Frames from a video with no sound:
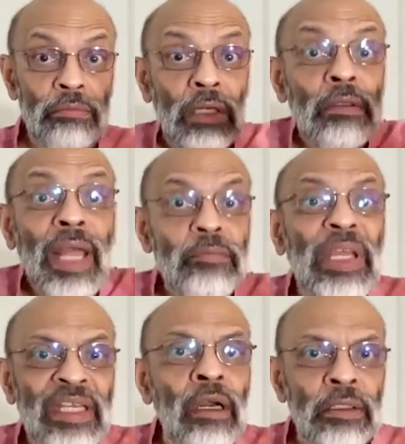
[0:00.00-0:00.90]
unlike
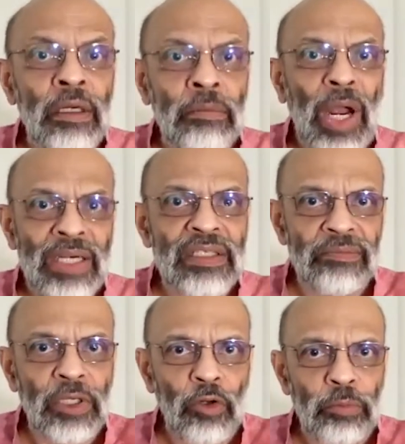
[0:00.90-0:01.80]
many other parts
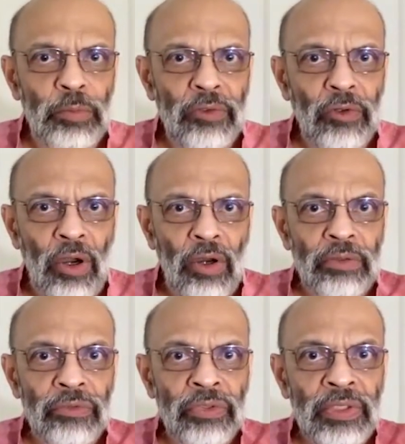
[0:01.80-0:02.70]
of the global
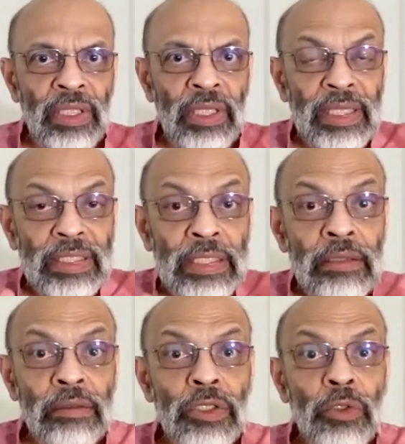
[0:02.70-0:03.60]
north,
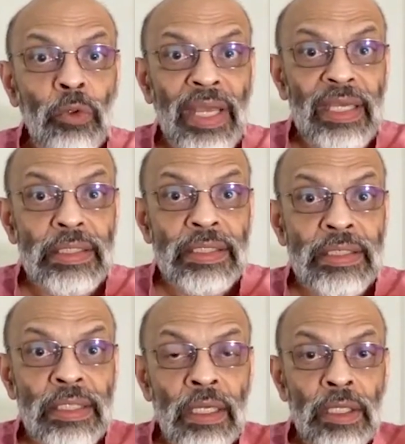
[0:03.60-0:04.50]
in the
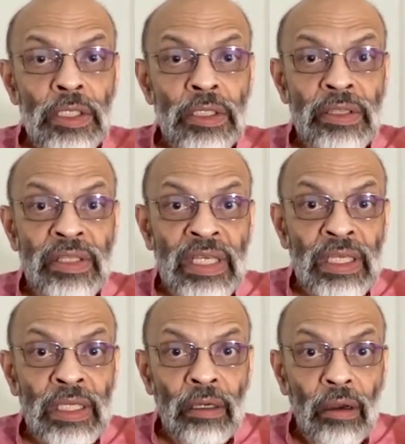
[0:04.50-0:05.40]
US,
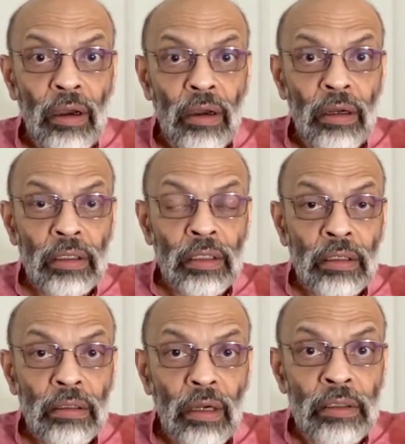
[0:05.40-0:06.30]
the
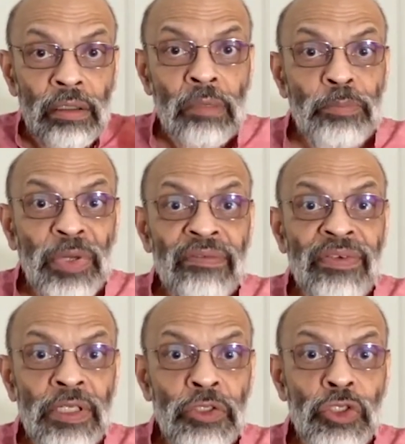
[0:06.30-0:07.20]

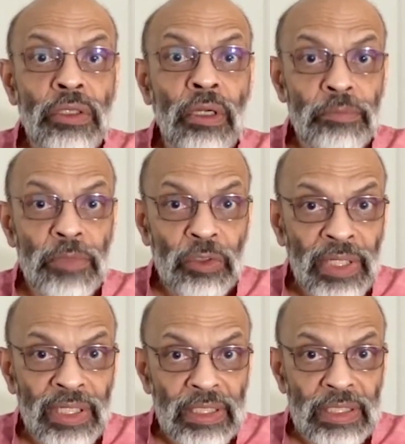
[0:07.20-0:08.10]
underprivileged
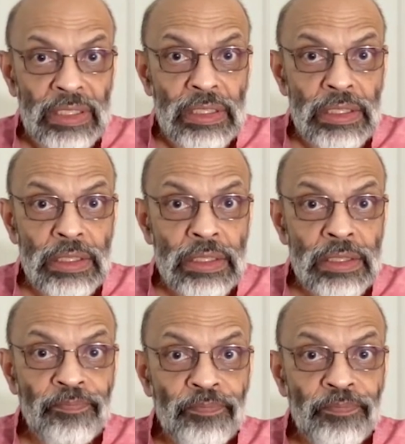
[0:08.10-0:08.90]
communities